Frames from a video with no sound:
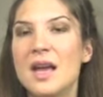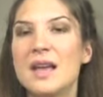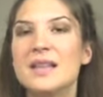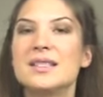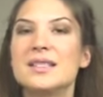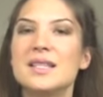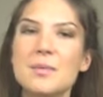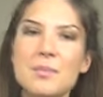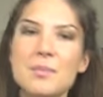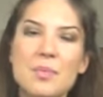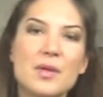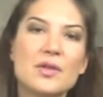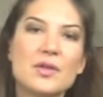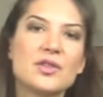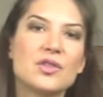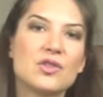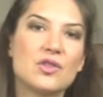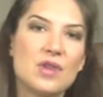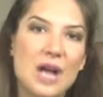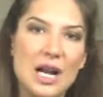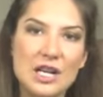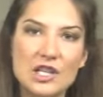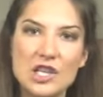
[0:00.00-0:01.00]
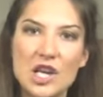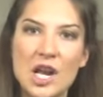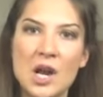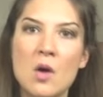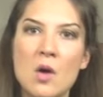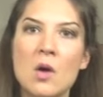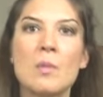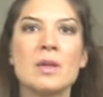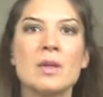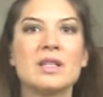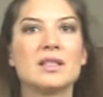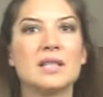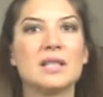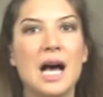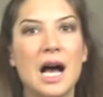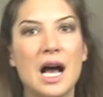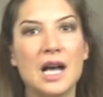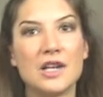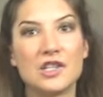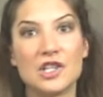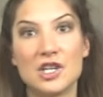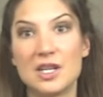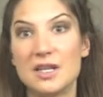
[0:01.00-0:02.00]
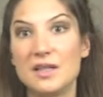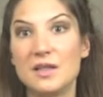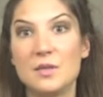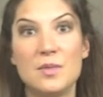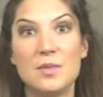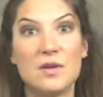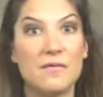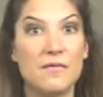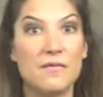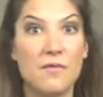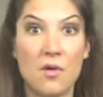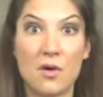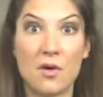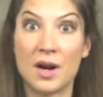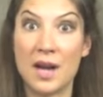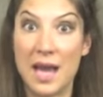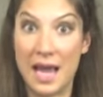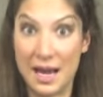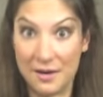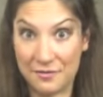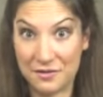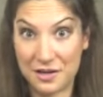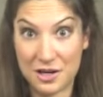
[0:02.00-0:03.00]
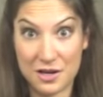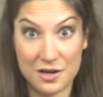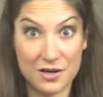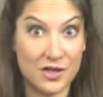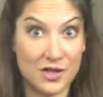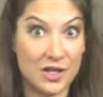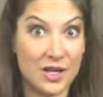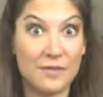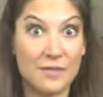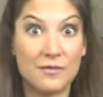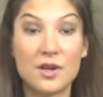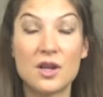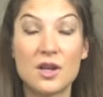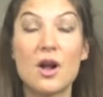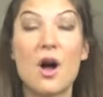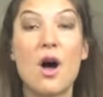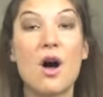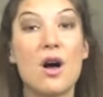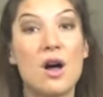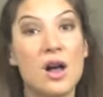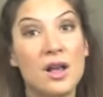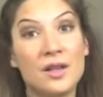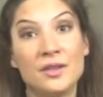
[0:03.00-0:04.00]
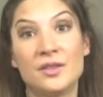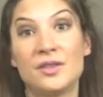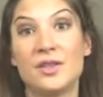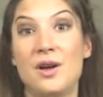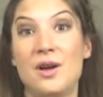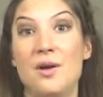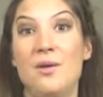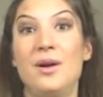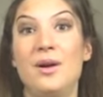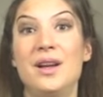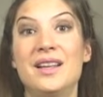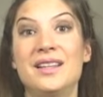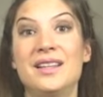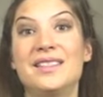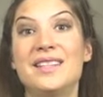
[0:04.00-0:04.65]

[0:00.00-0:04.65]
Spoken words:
Simple stretching or massages before and after your shift could also